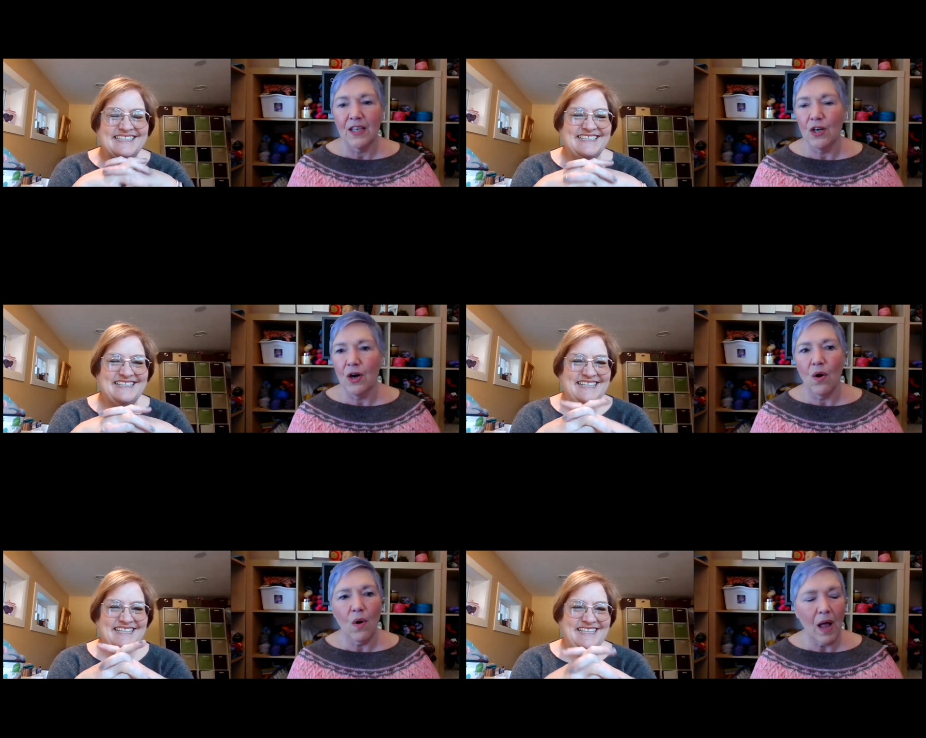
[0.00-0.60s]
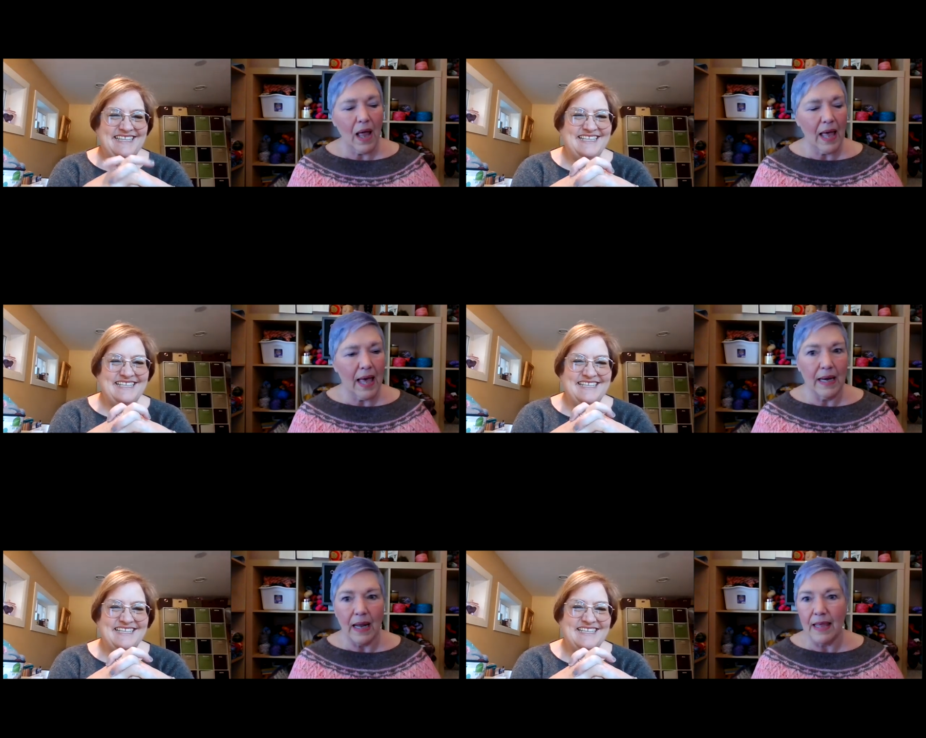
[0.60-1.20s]
Speaker 1: You know,
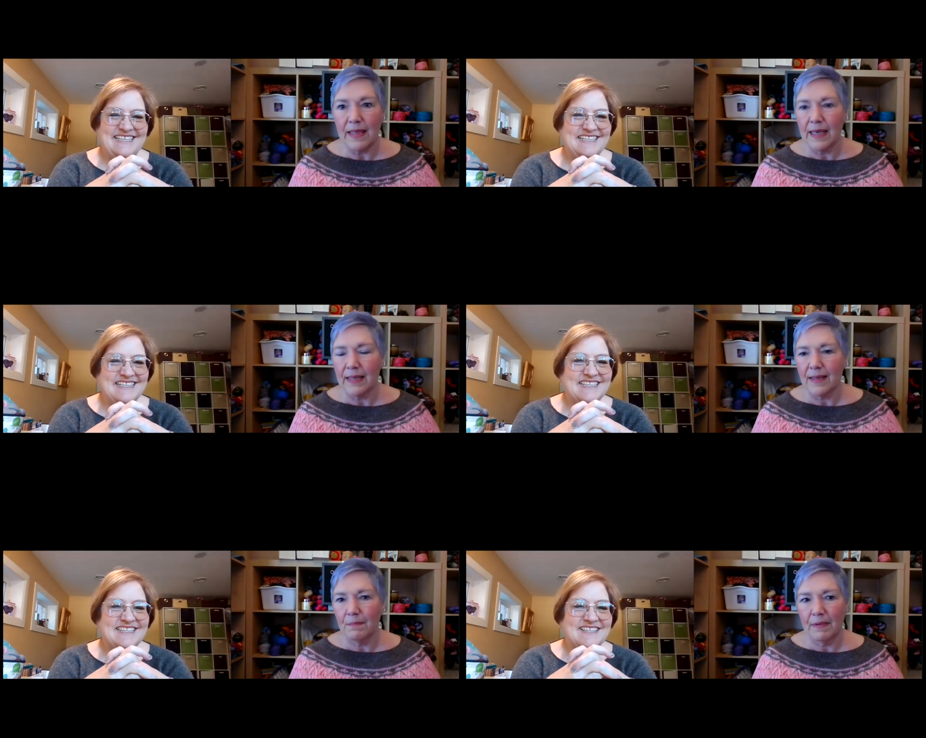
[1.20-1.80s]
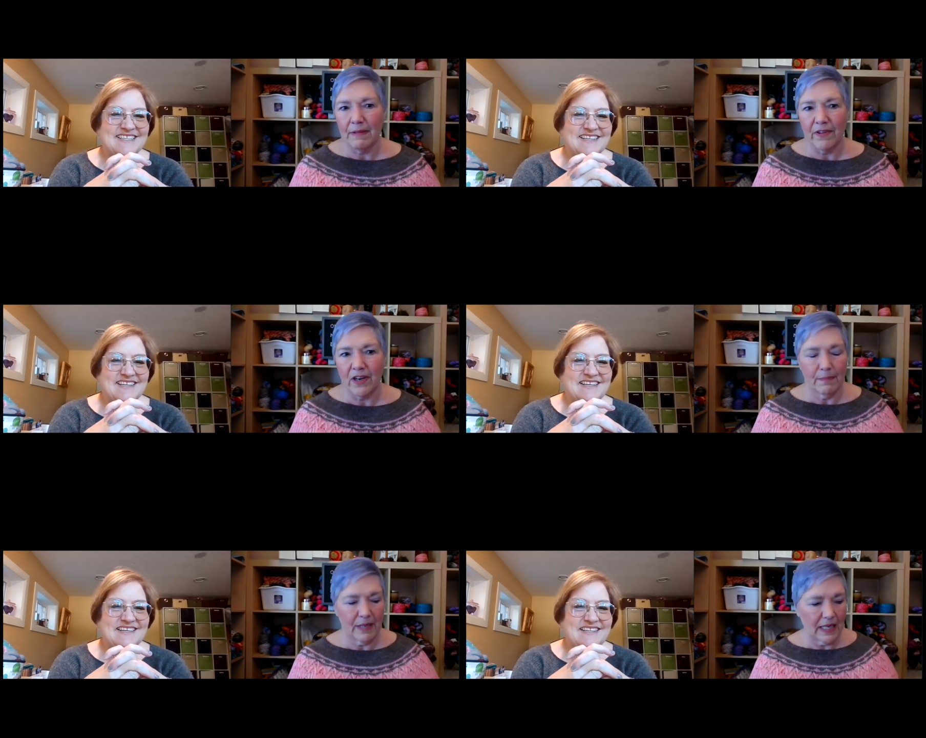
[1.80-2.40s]
and I think at the
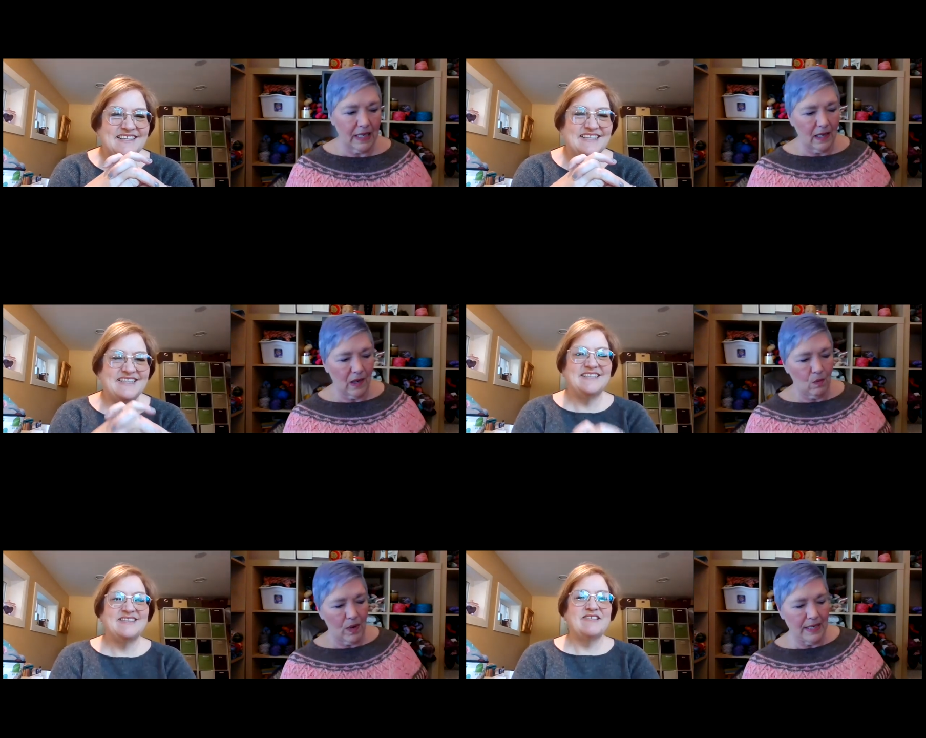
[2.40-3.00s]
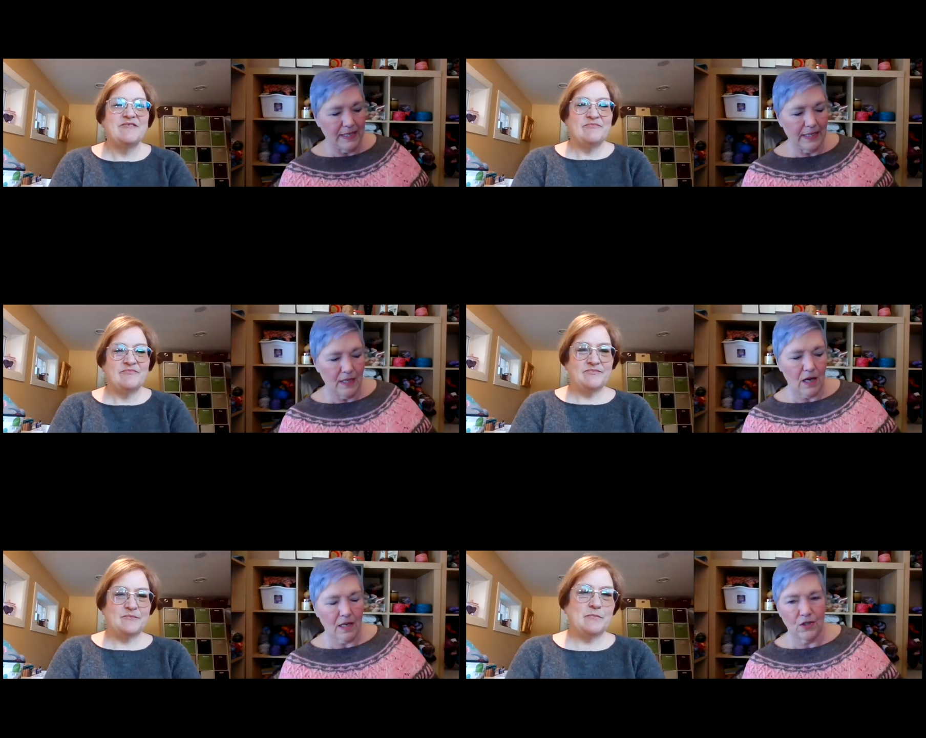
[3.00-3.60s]
very beginning, we
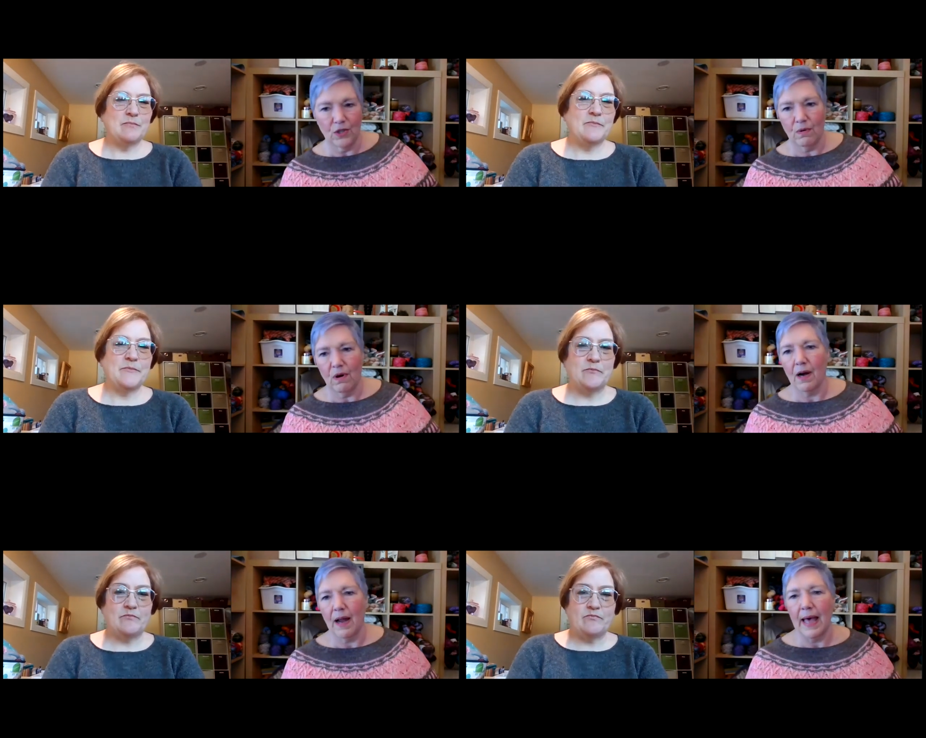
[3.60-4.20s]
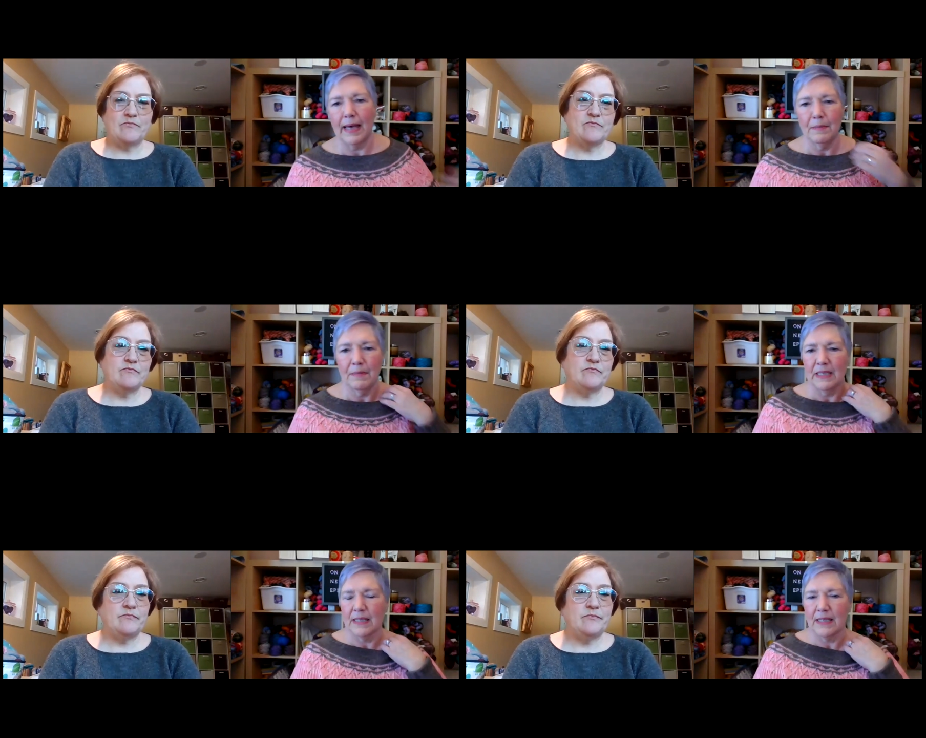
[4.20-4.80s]
did not do our
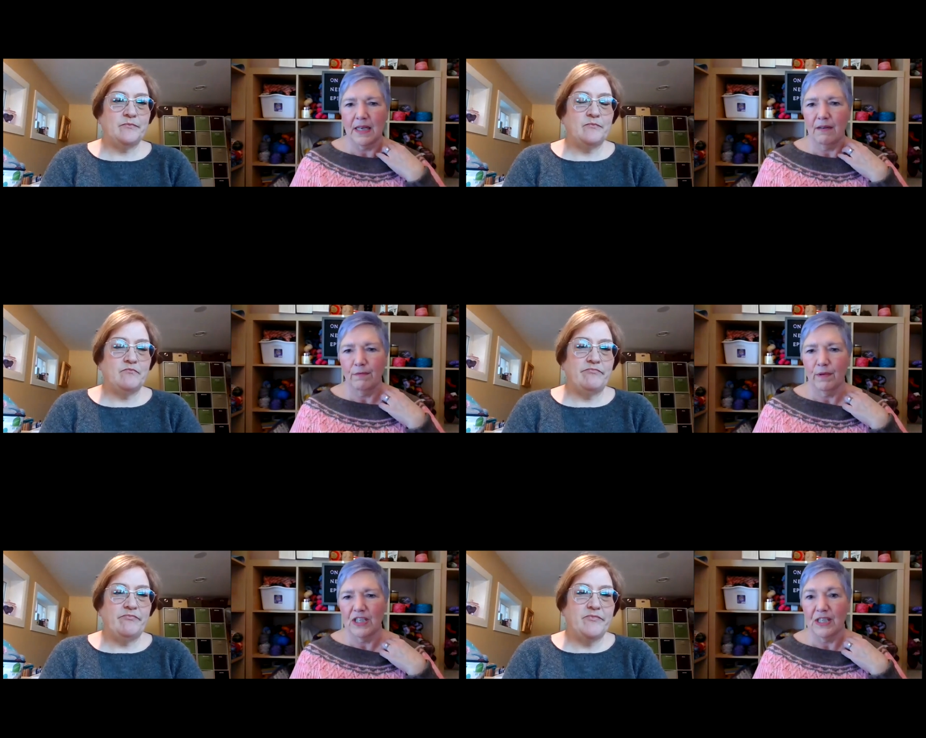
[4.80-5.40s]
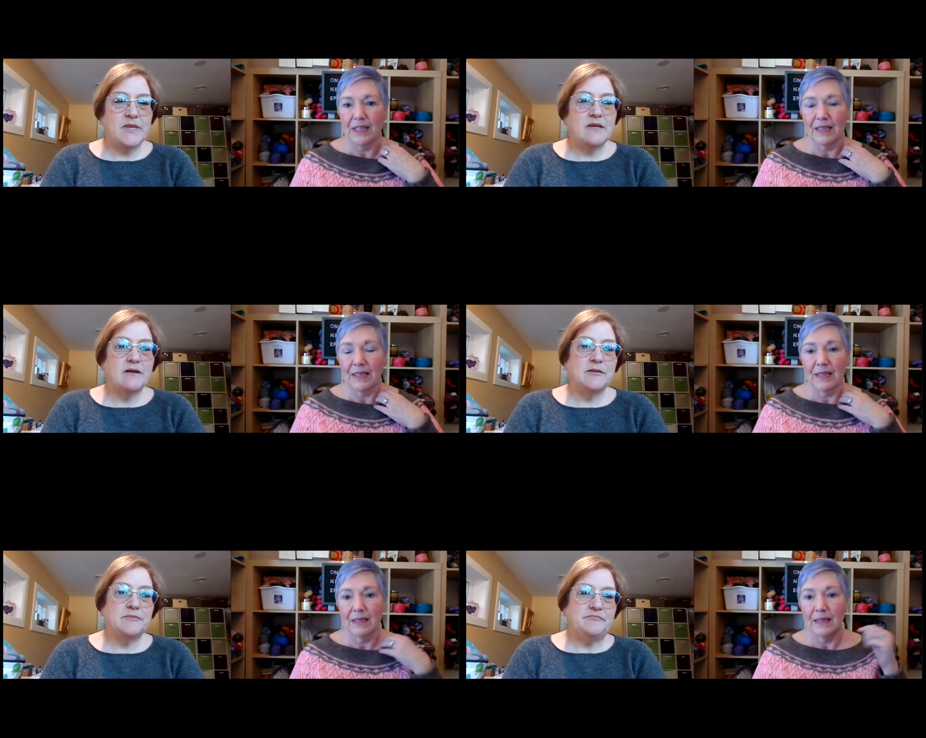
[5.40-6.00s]
admin stuff, which
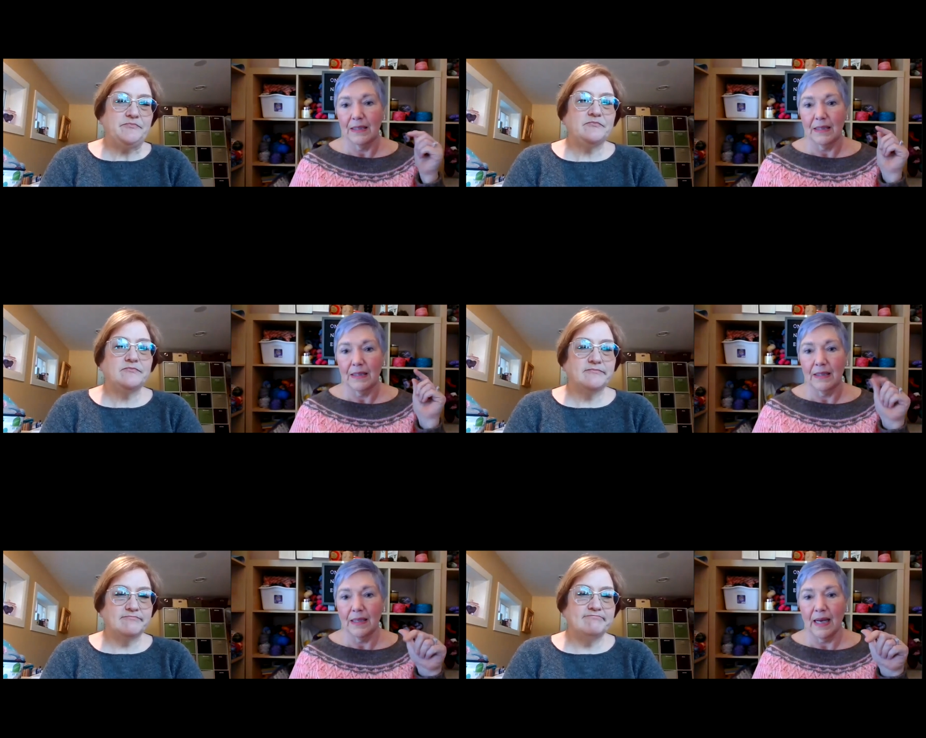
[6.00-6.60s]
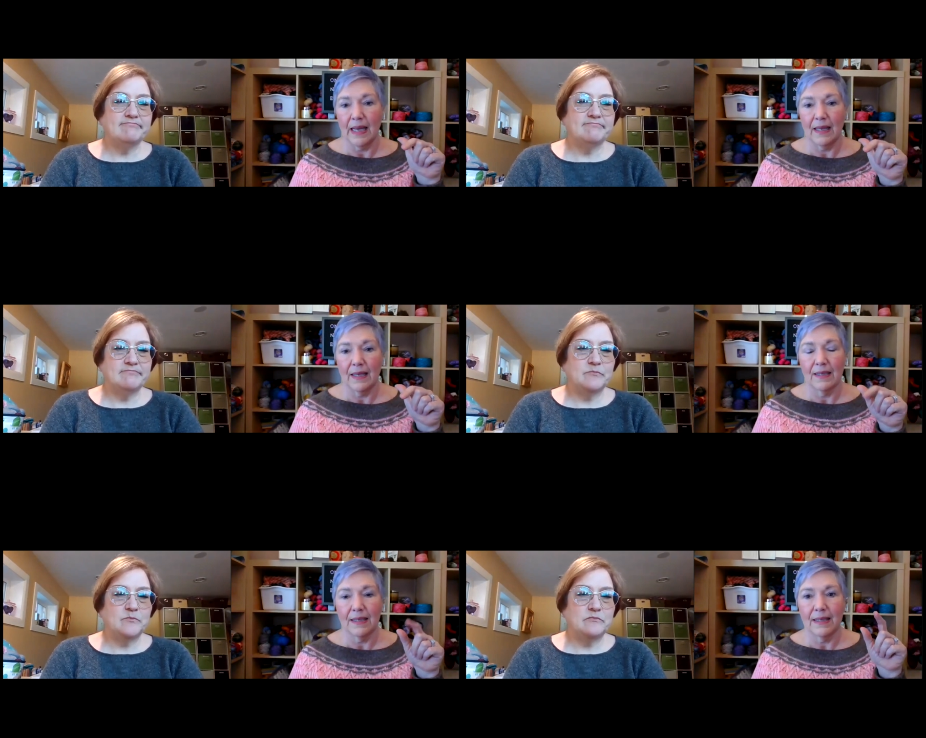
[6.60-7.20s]
is
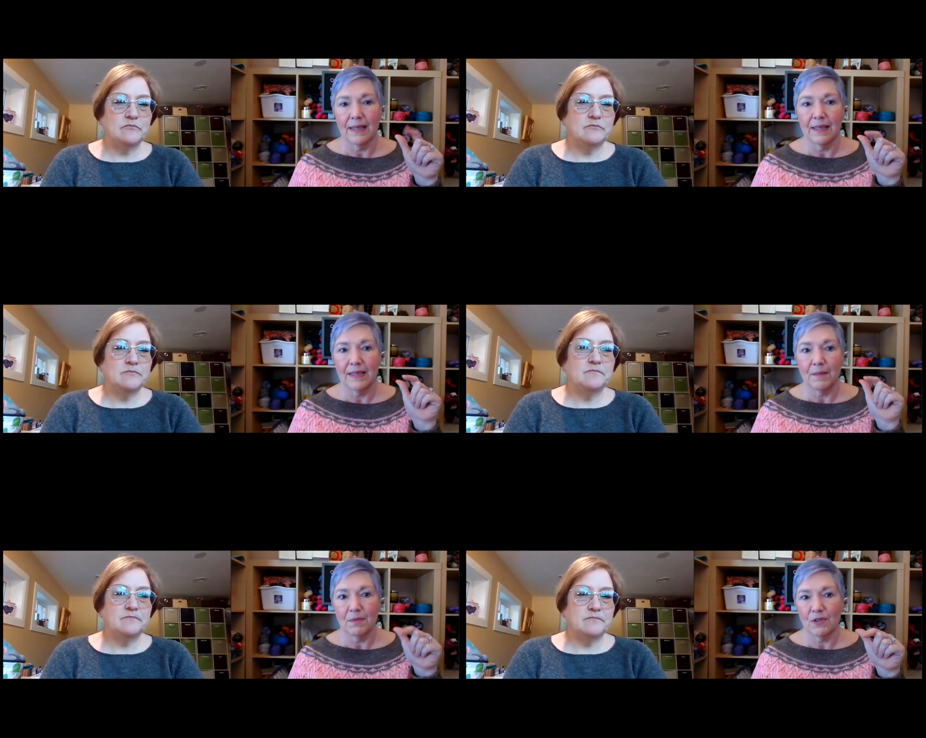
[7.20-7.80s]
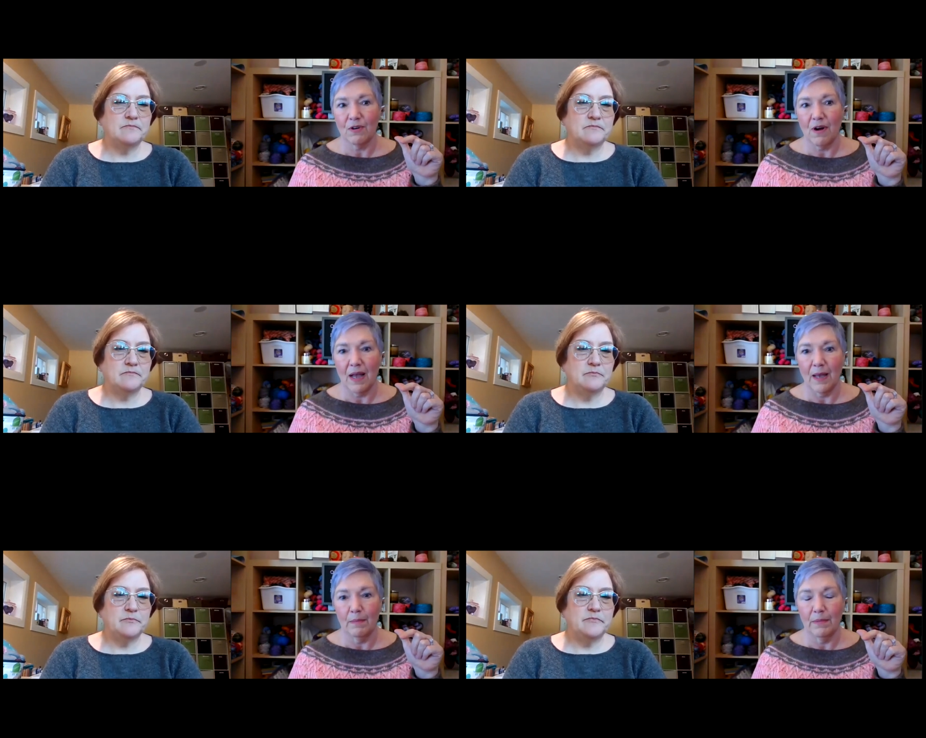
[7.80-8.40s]
like,
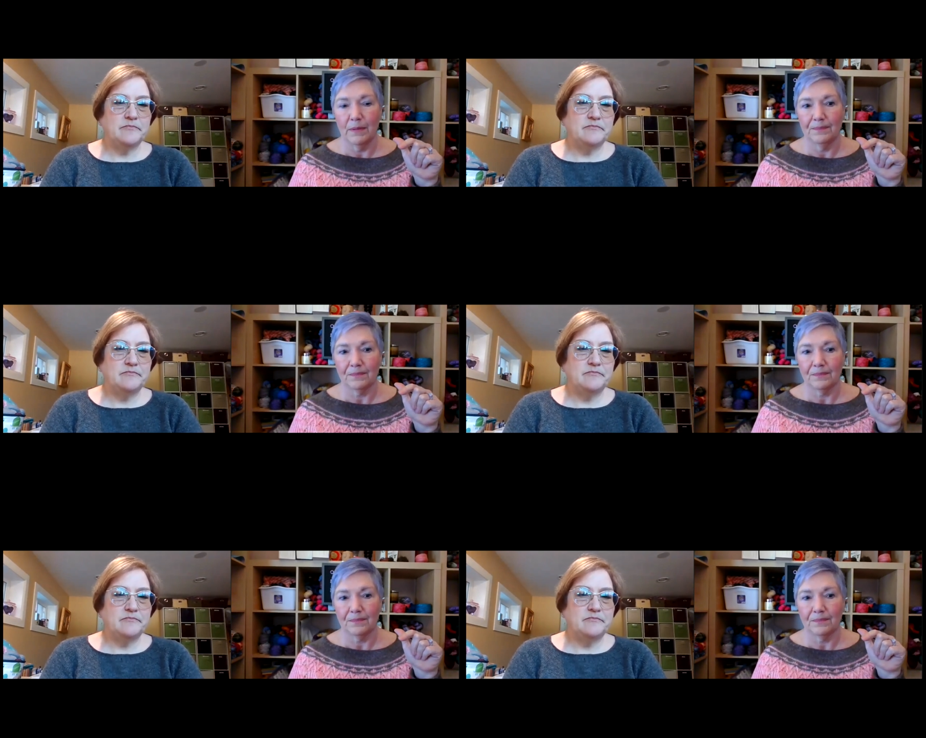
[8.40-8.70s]
subscribe,